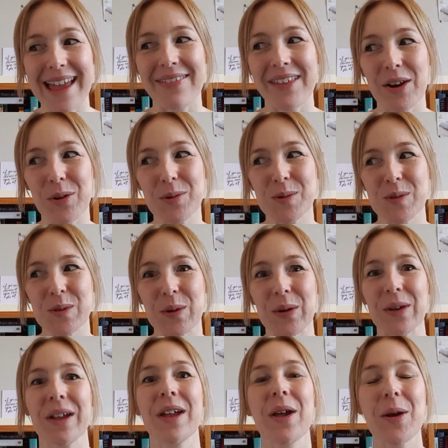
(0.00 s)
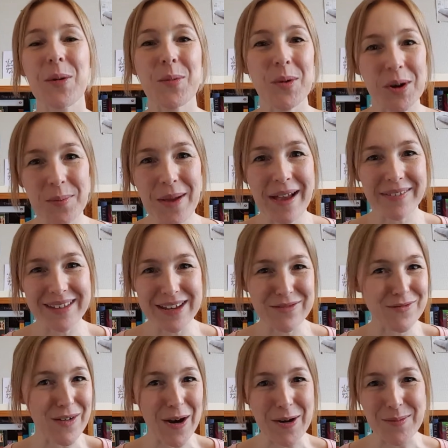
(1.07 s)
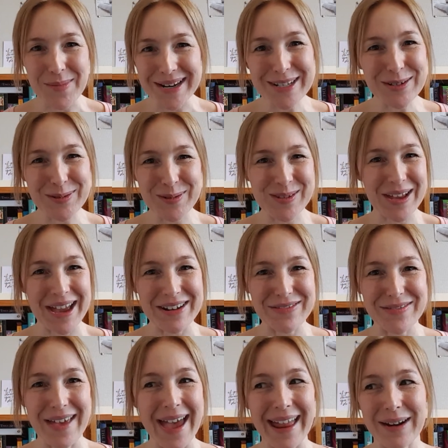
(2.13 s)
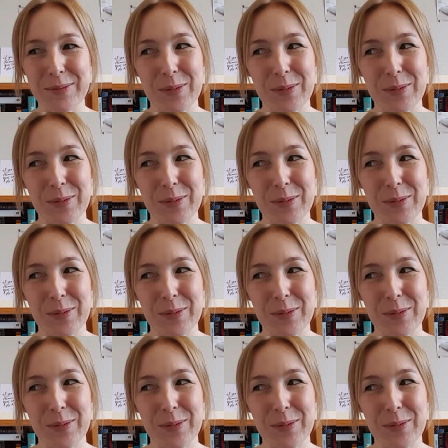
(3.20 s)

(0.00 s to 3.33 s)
And then also, what about the environmental side of that?